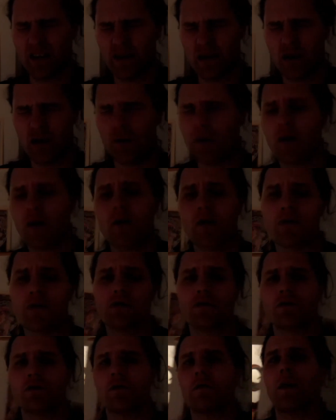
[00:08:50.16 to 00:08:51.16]

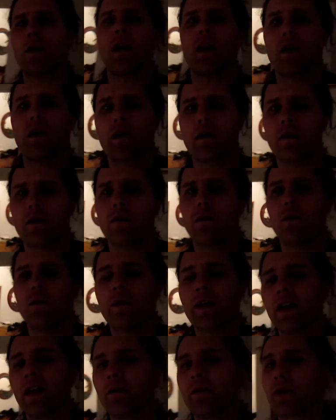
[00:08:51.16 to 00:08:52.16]
tomorrow's vlog
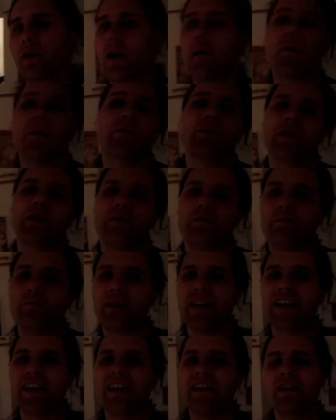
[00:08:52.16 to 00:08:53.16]
will probably
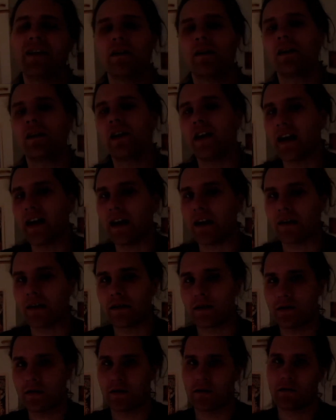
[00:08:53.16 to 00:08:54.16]
be
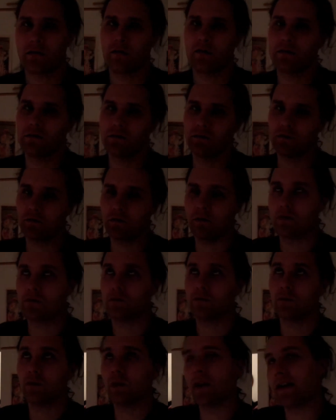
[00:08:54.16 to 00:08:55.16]
late
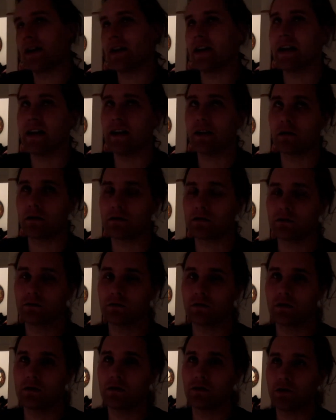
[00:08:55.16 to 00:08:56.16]
one day.
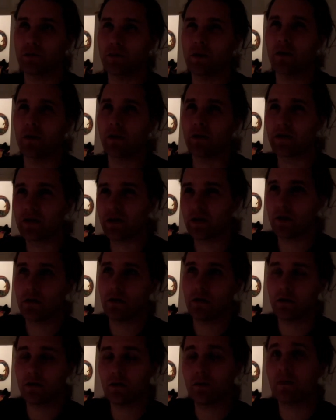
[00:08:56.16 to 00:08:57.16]

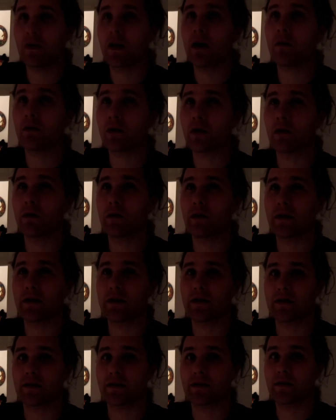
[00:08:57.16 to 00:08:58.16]
Tomorrow
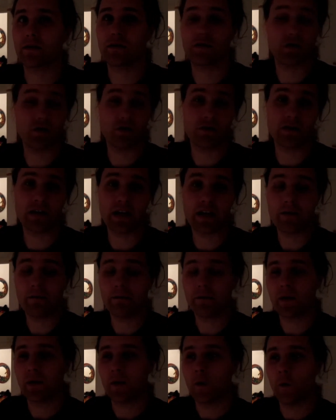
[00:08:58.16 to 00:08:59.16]
is
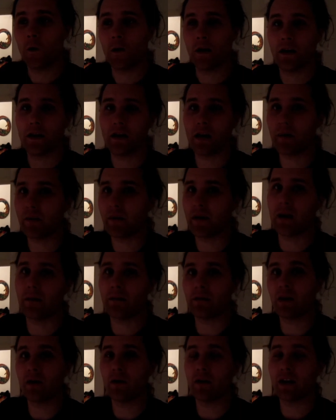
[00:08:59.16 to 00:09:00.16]
Tuesday and I'll be
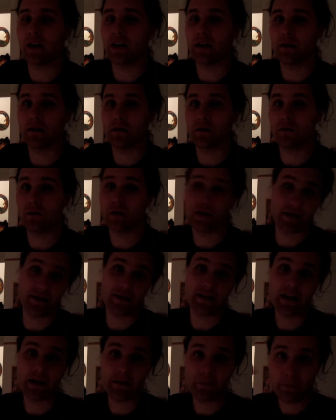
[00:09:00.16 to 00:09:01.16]
uploading it
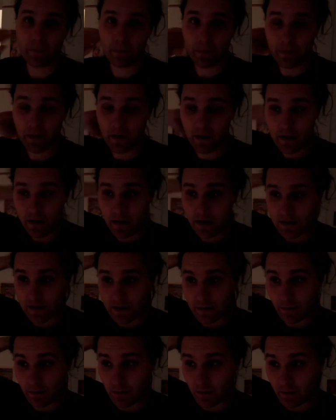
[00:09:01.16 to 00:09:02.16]
Wednesday,
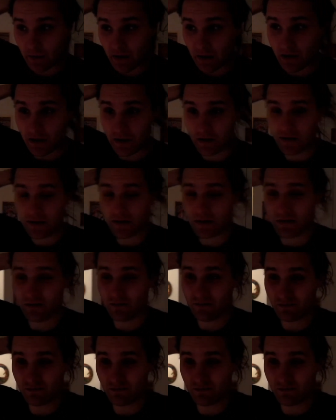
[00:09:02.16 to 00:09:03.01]
simply because